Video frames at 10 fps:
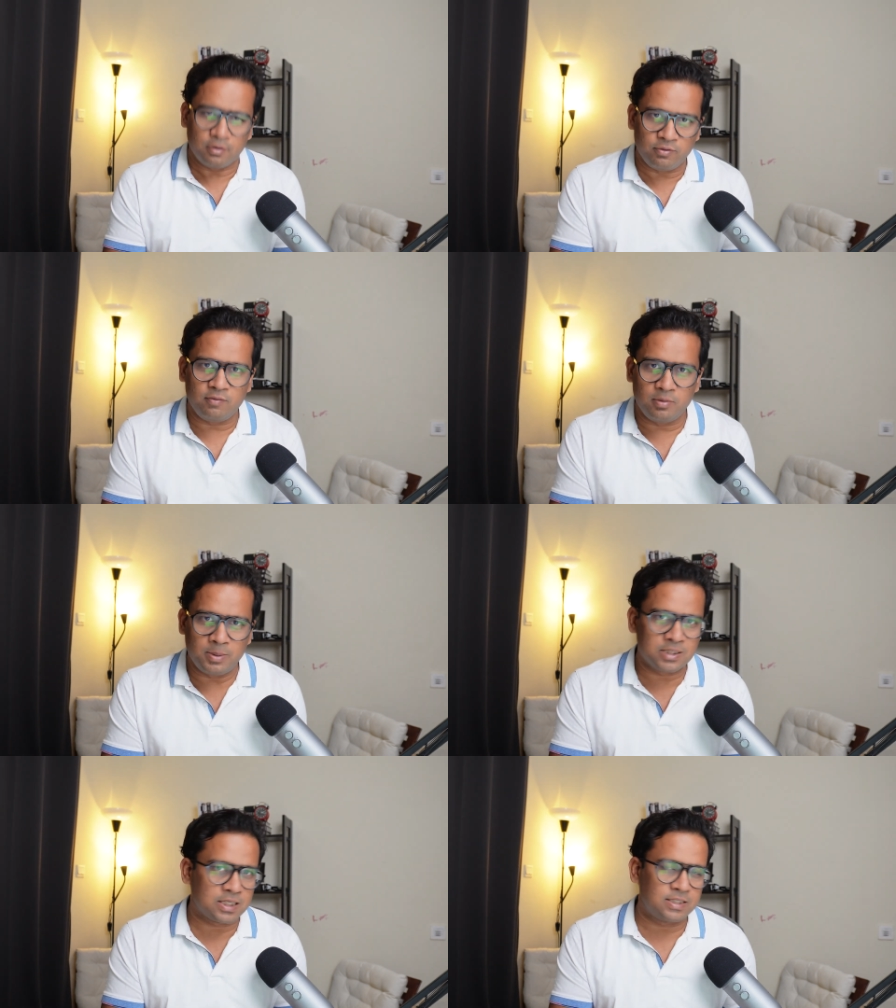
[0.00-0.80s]
we will be
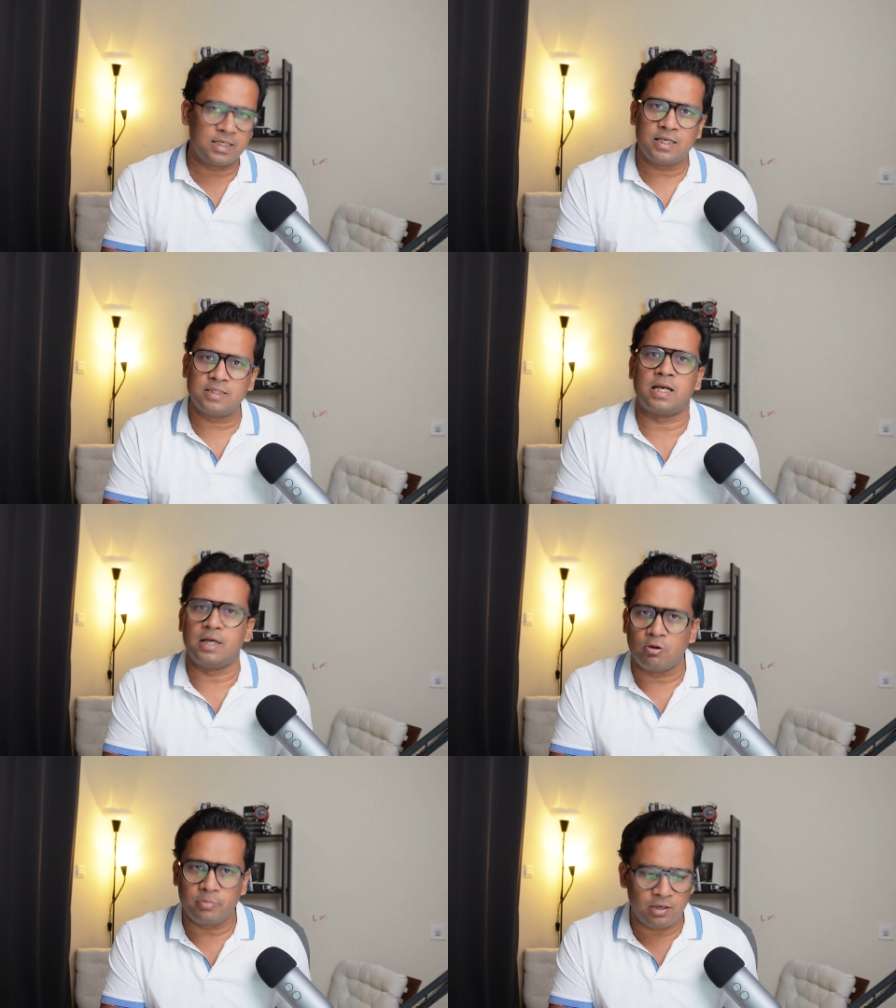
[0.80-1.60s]
discussing is
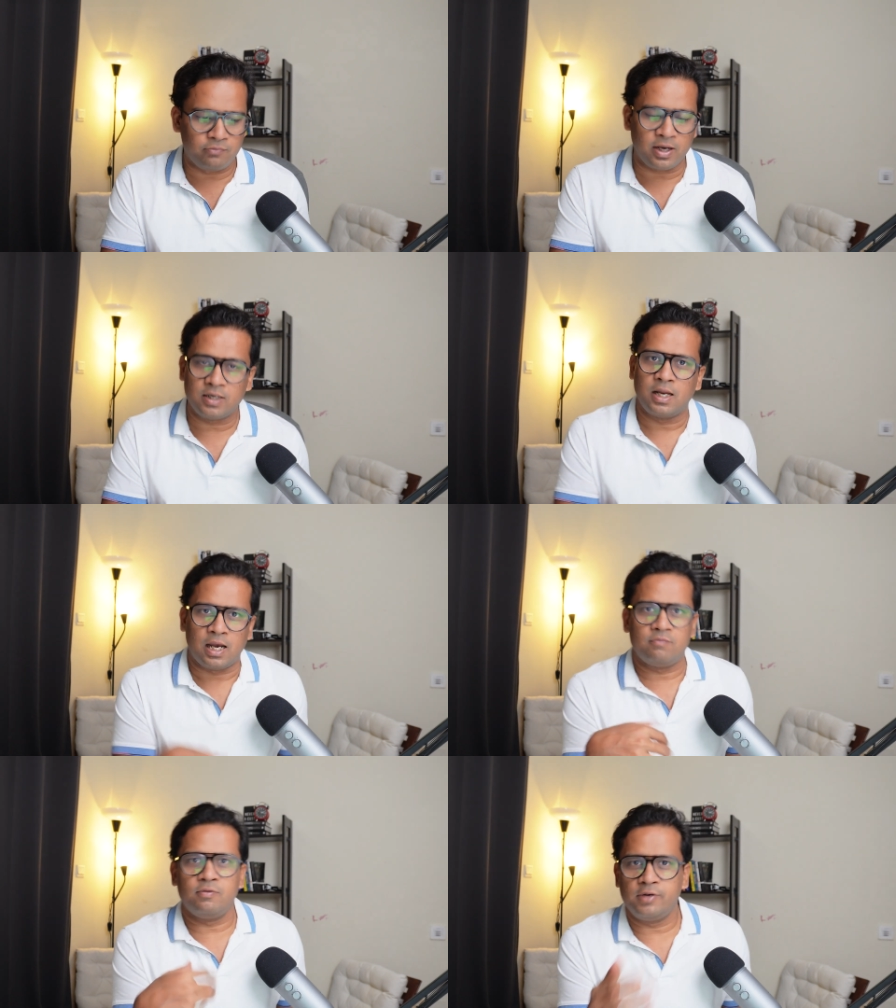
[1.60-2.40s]
endowment effect,
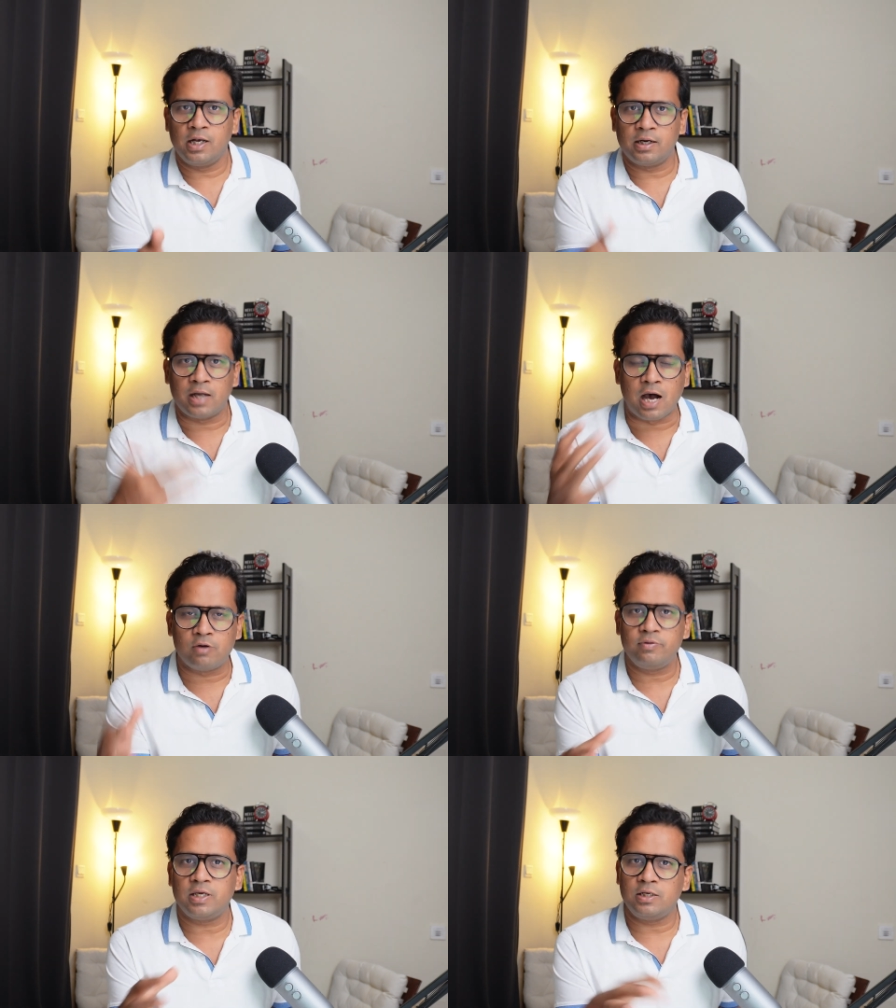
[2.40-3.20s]
and we will learn how
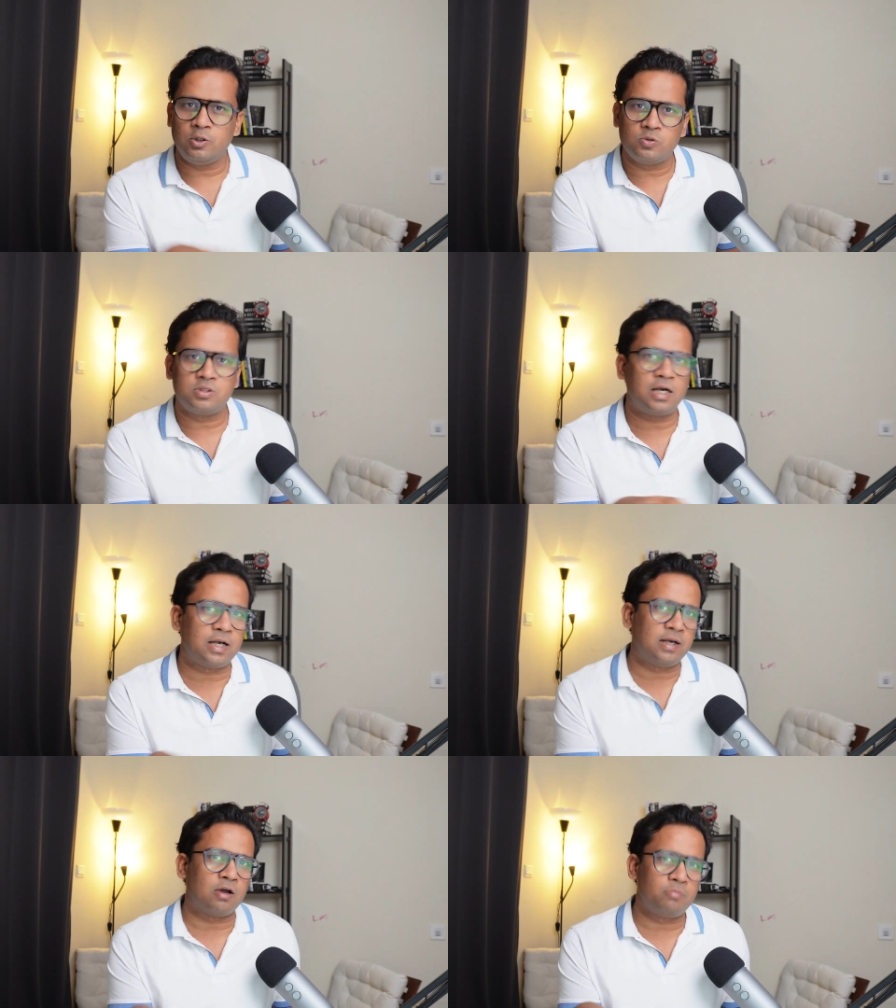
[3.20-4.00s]
we can use that
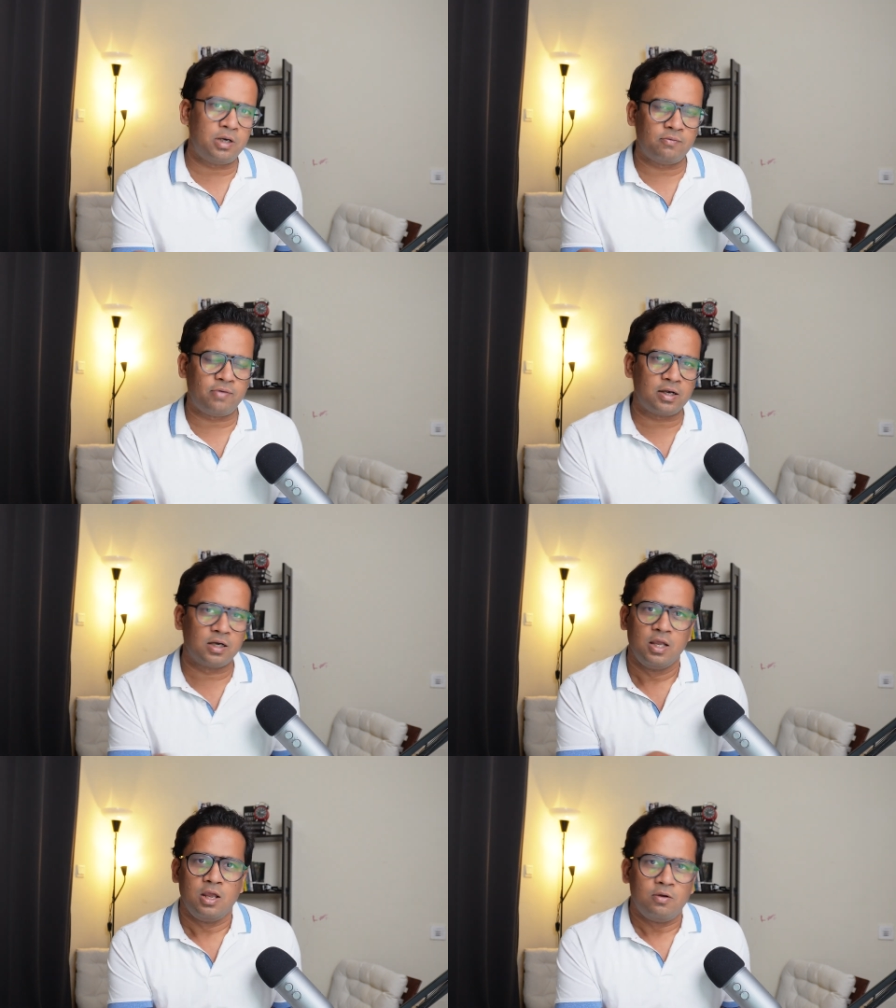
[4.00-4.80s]
endowment
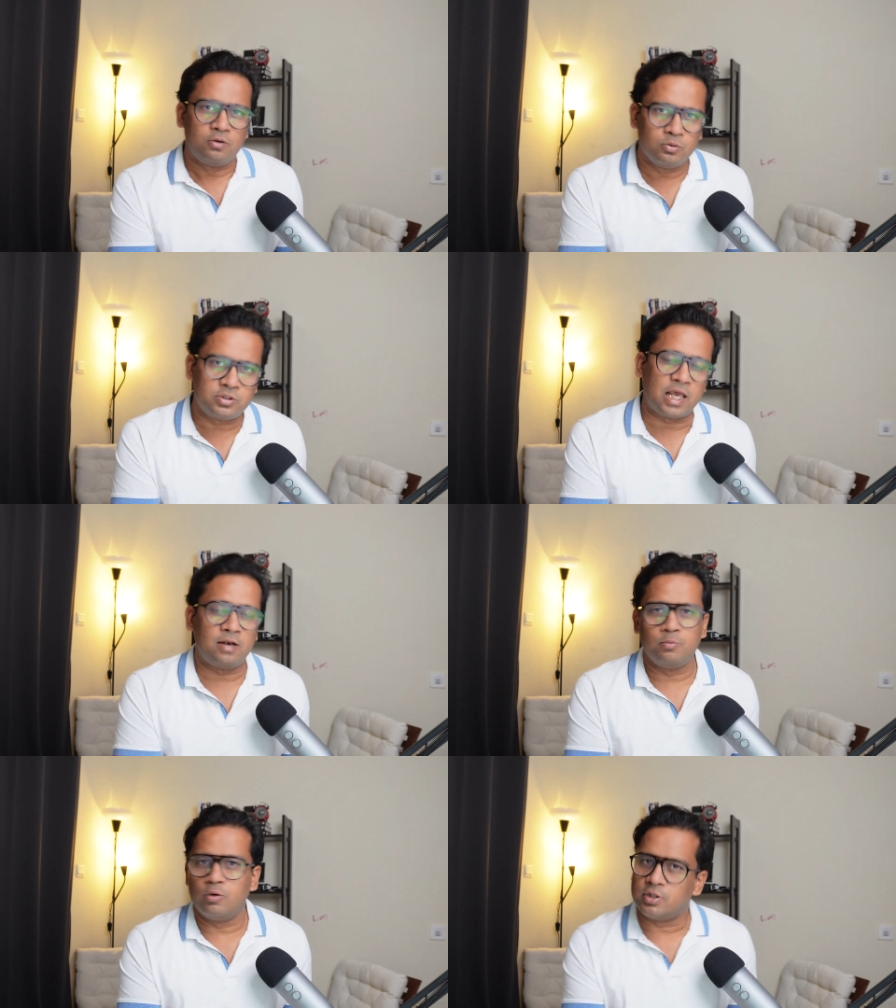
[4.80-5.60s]
effect to sell
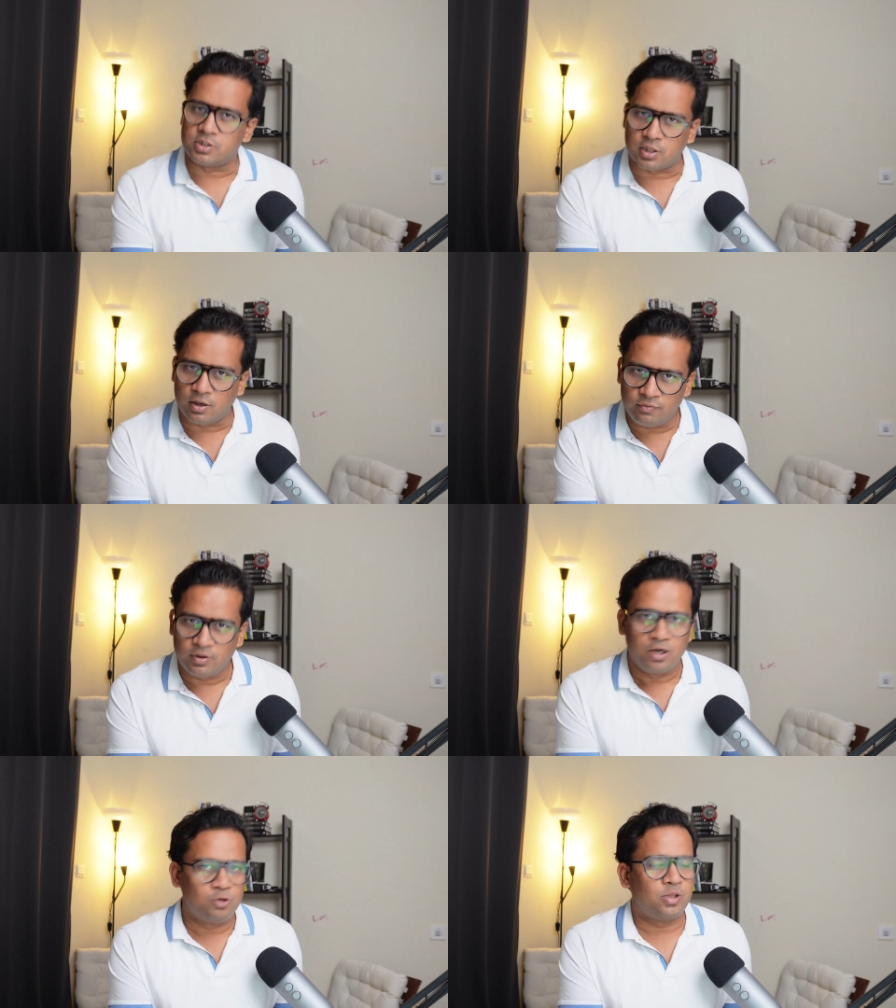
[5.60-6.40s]
more stuff
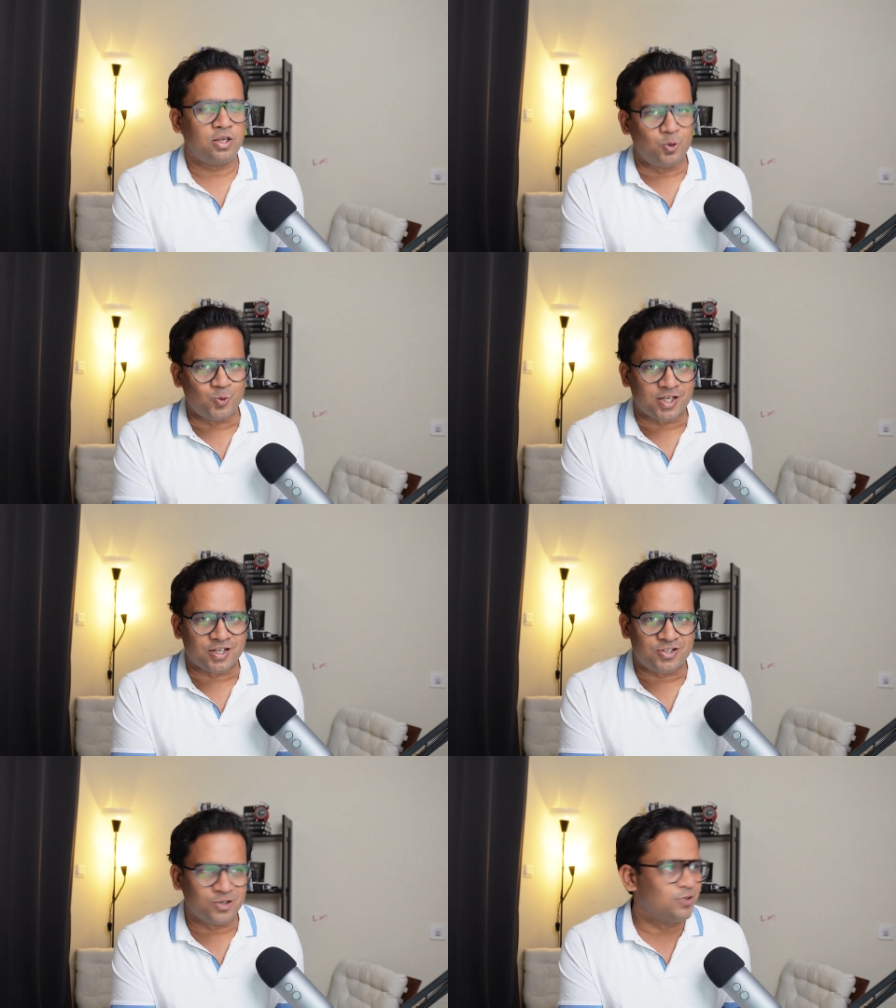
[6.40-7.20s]
to the
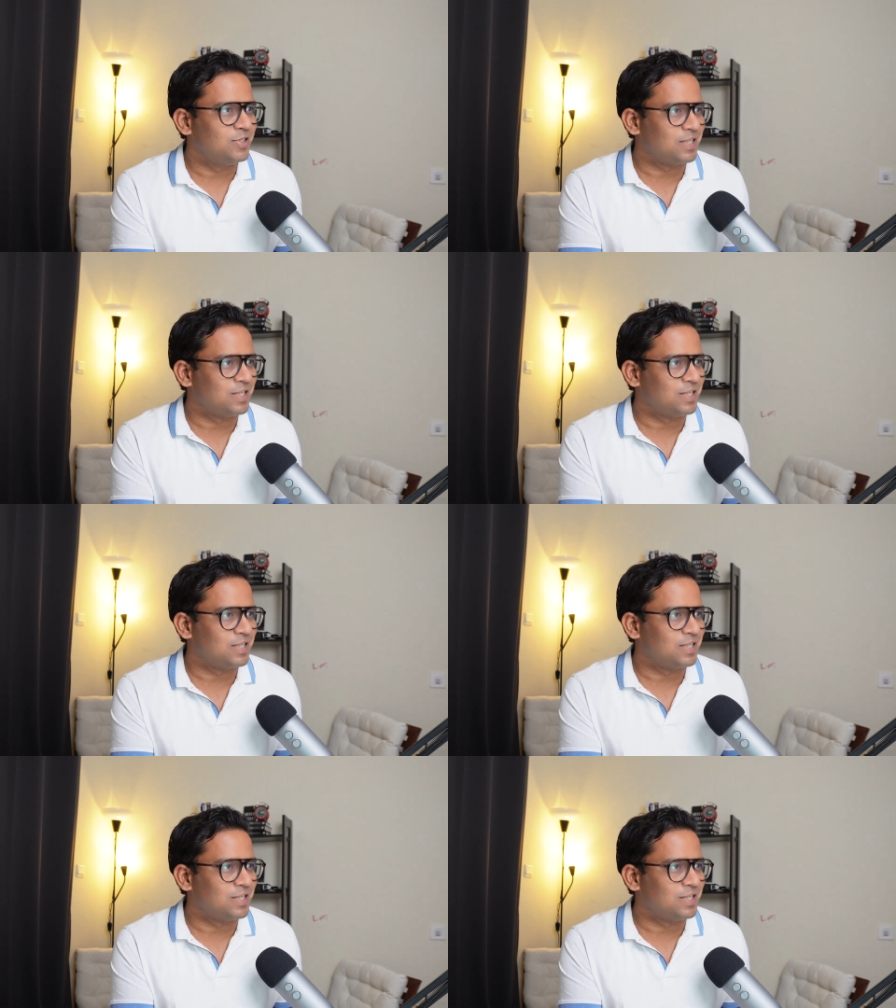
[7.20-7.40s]
users. So